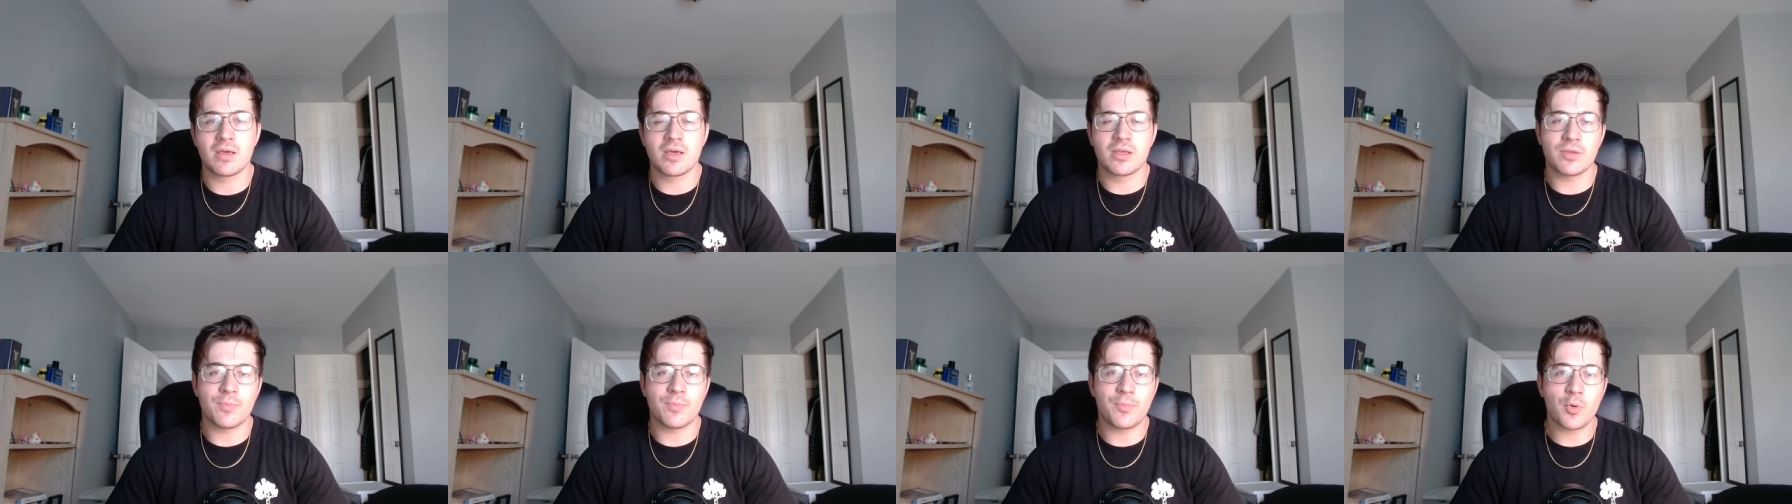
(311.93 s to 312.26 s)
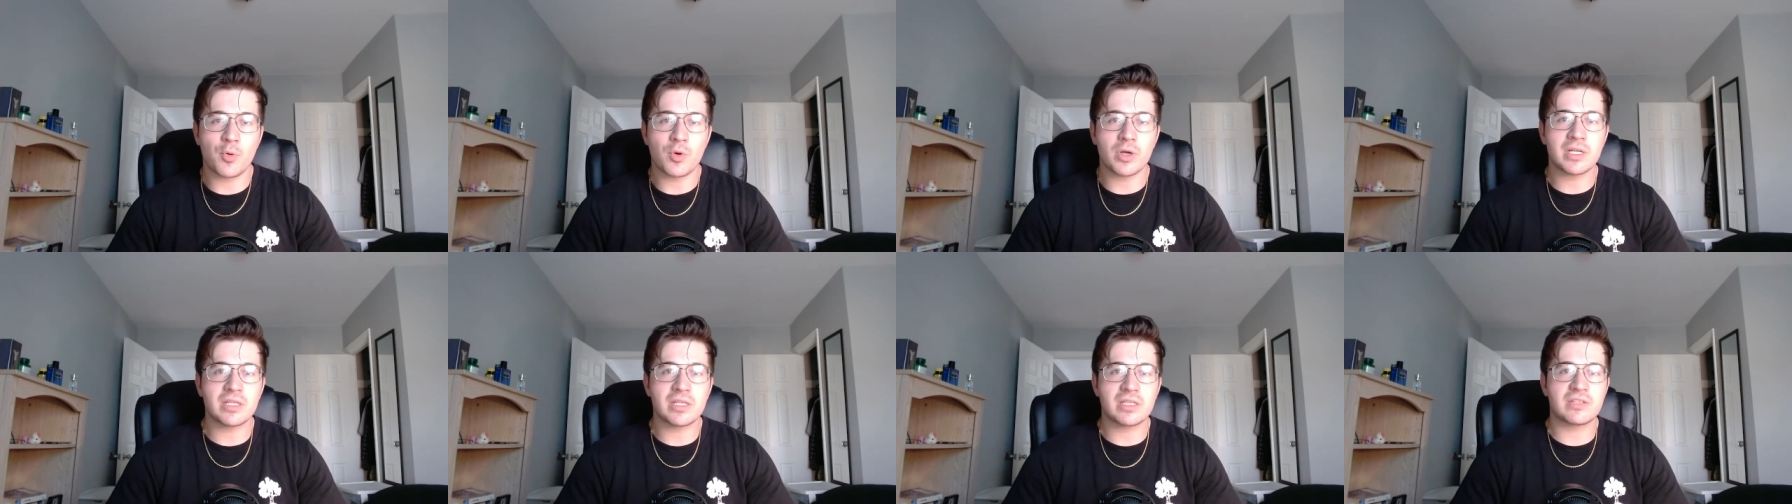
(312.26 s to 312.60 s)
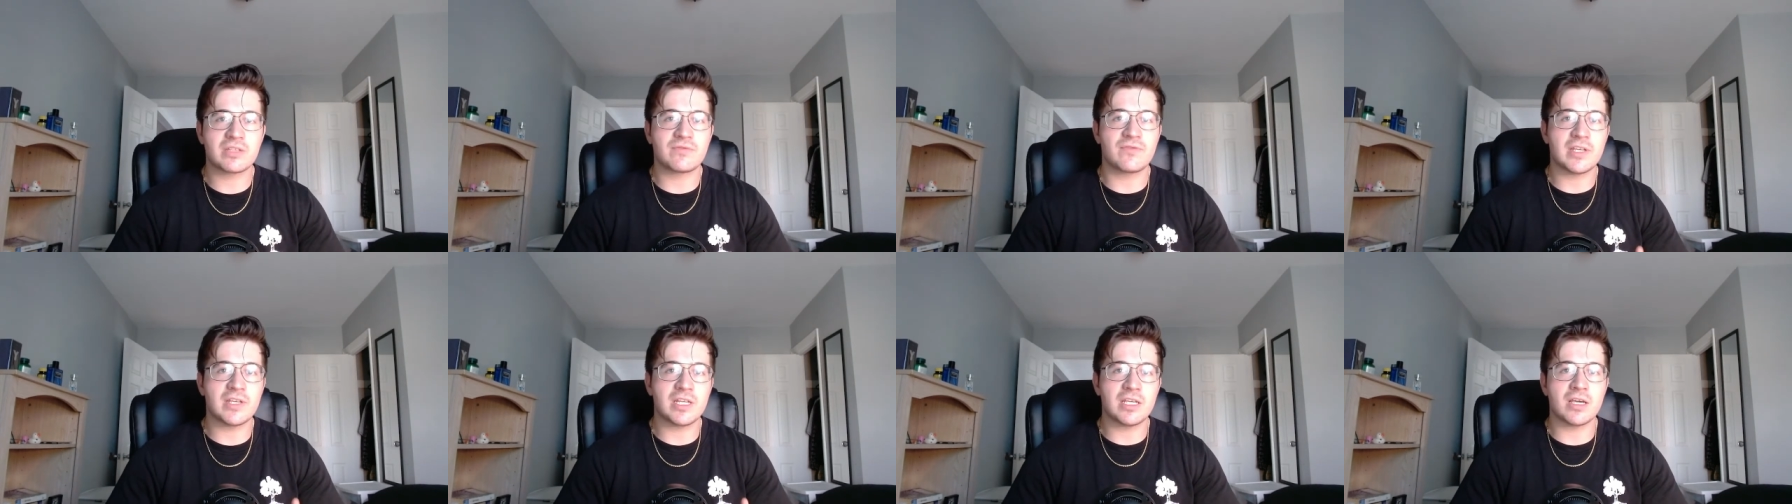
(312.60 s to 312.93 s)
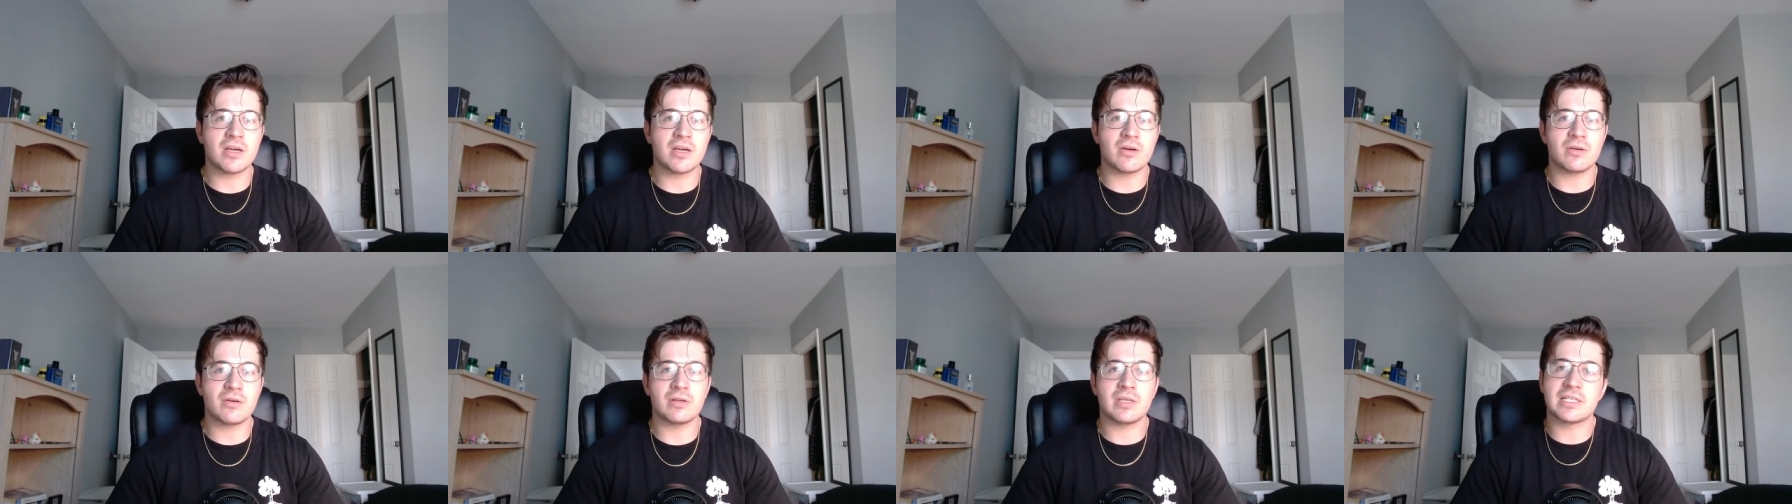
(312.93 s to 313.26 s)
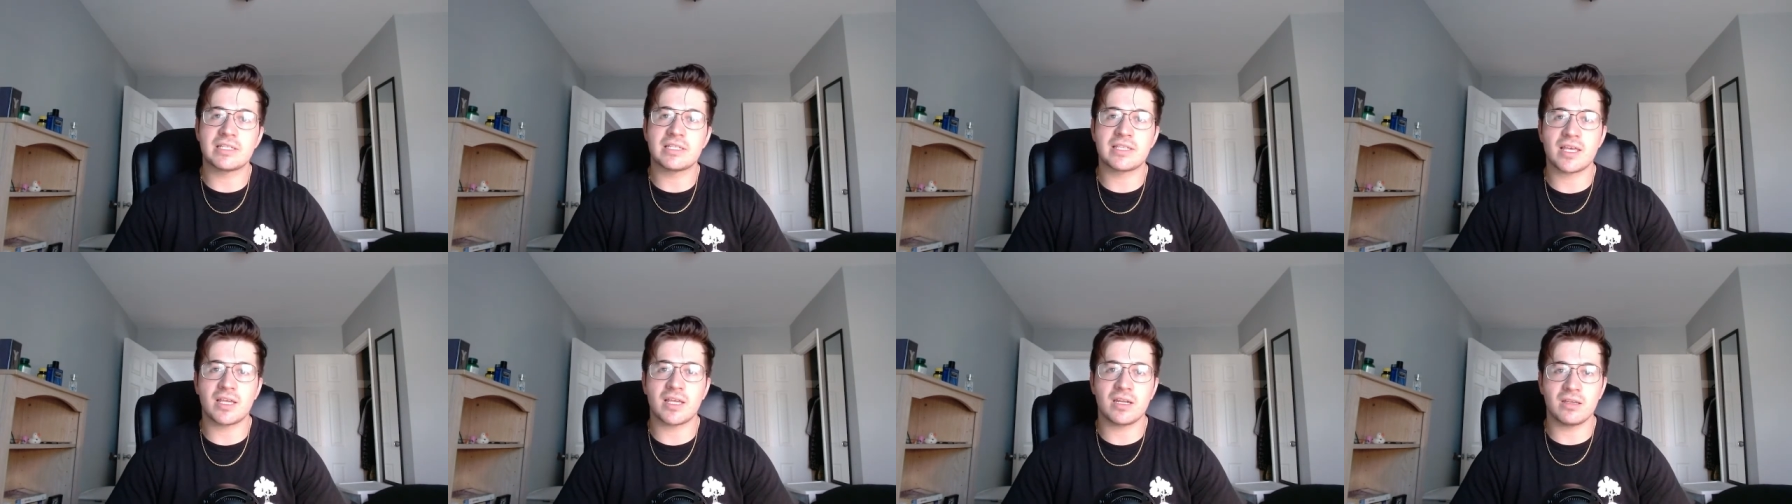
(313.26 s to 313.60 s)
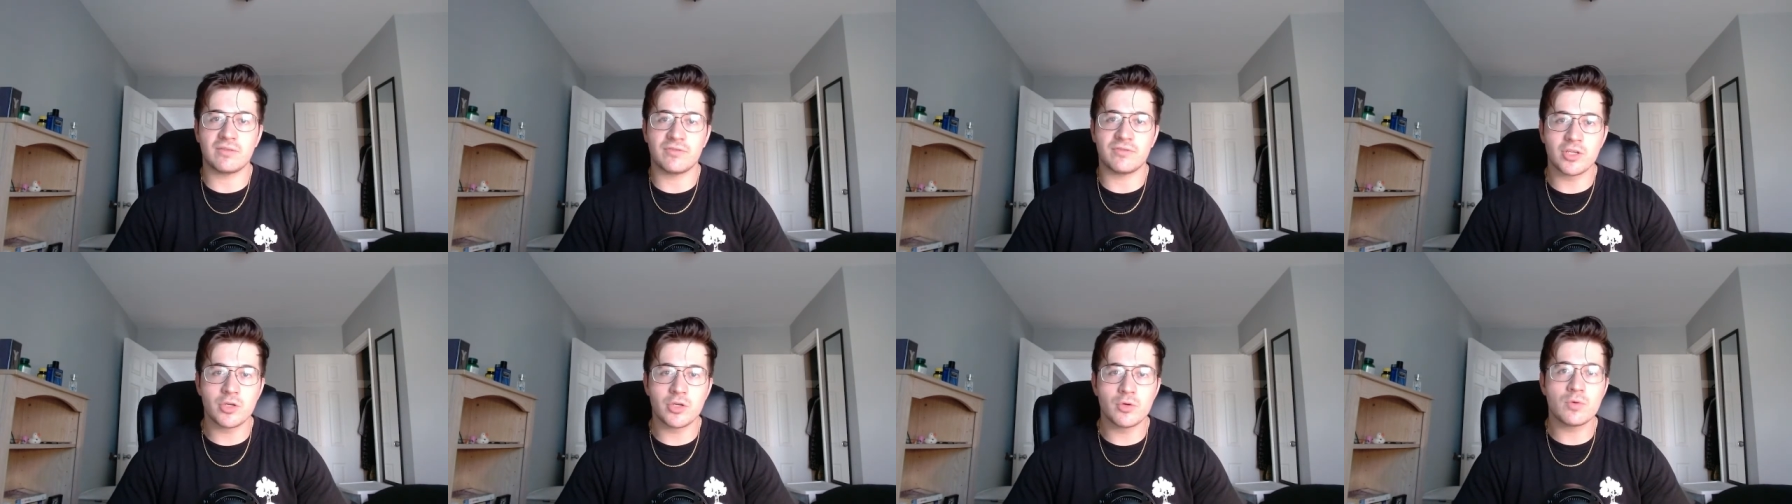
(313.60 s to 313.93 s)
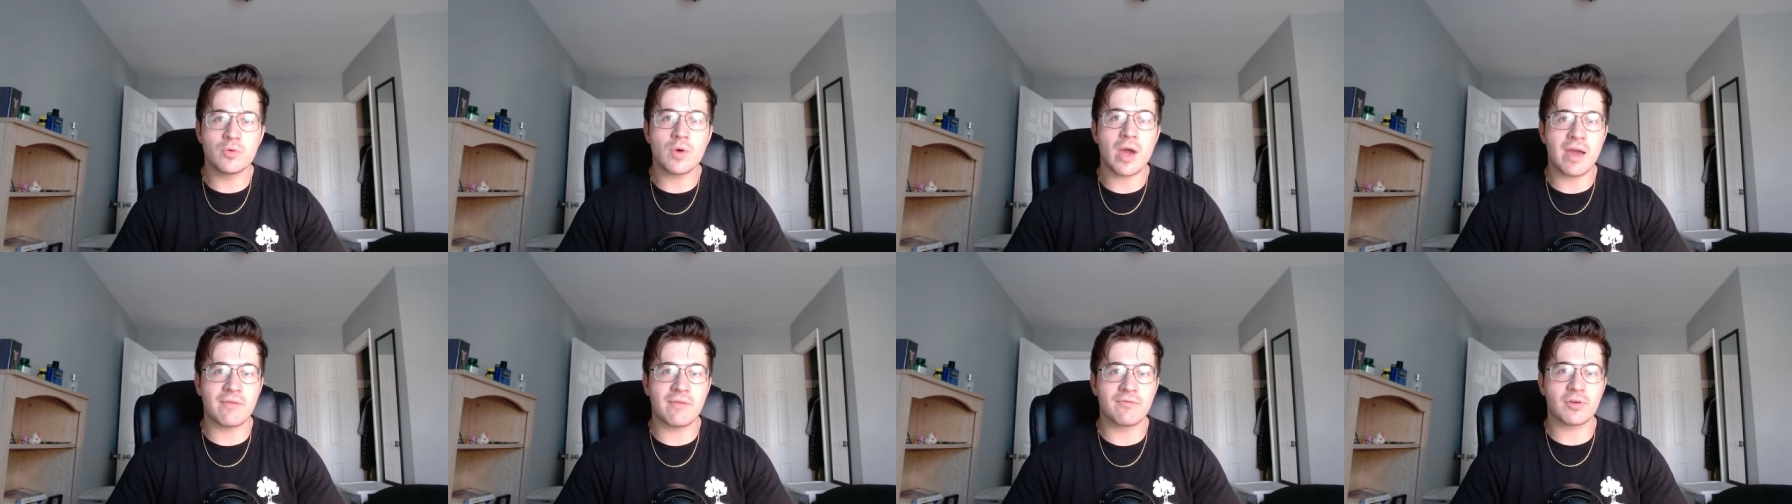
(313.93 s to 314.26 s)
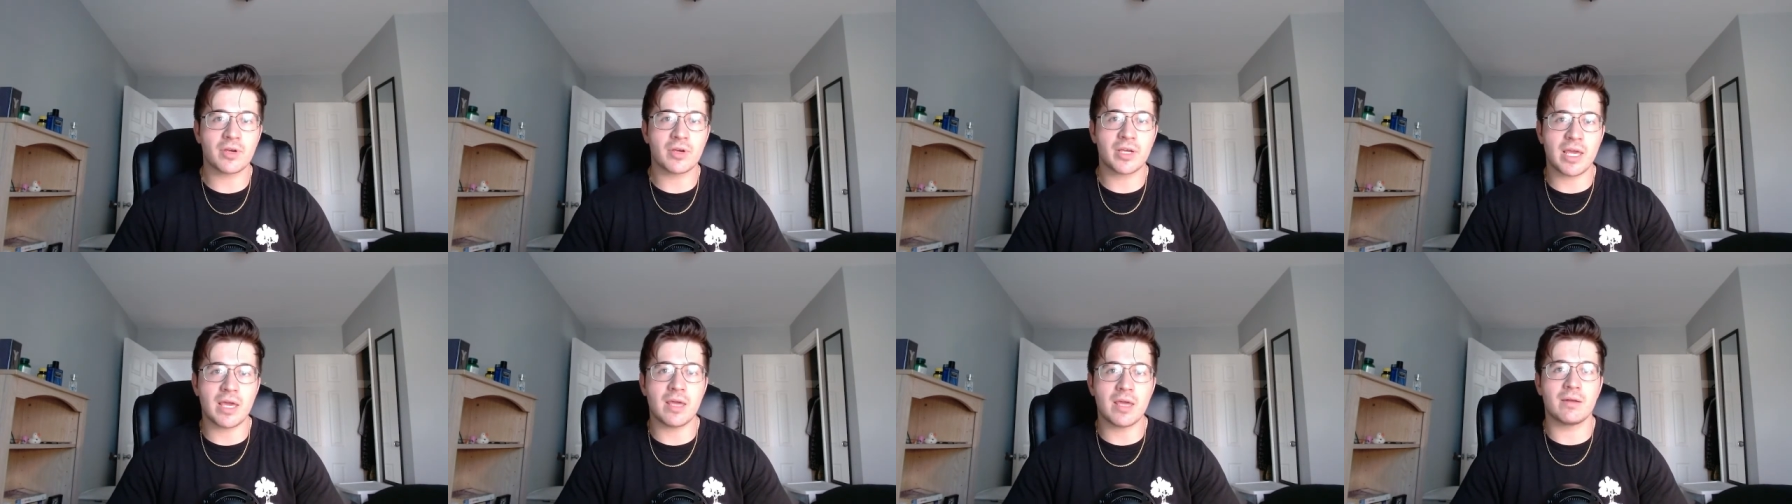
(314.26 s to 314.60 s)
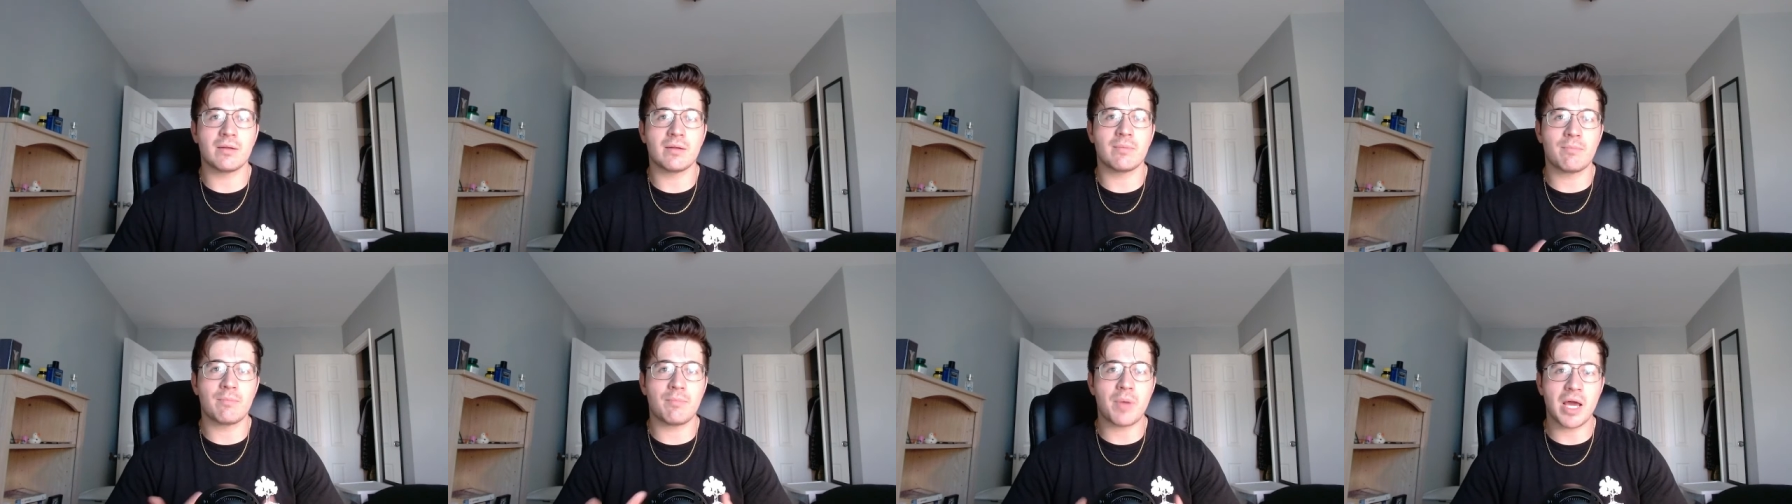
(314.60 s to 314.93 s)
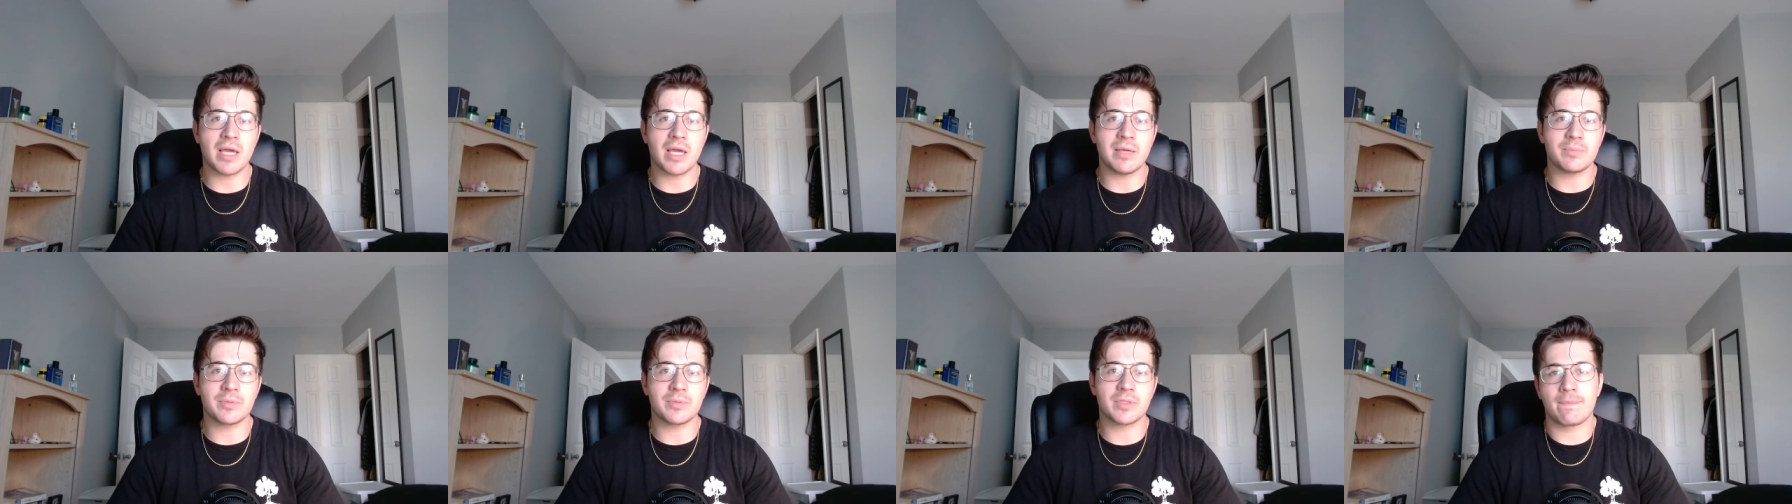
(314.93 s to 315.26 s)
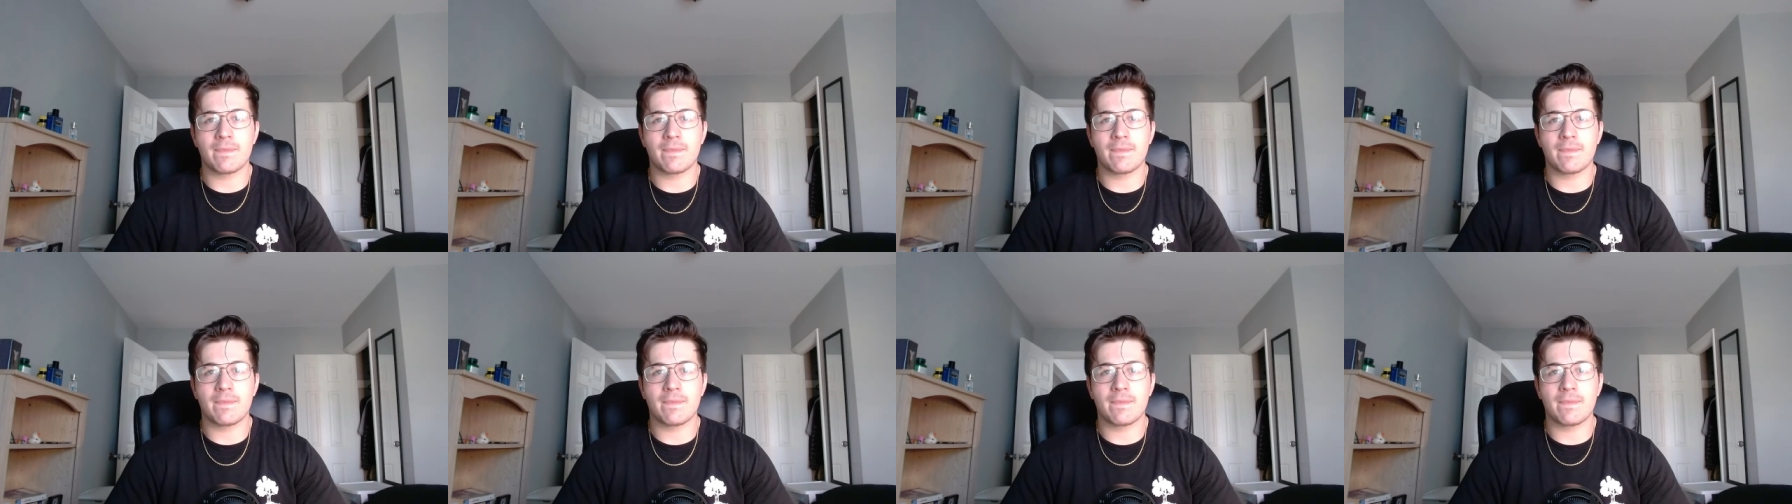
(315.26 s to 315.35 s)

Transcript: The point of this video is that if you ever get piped,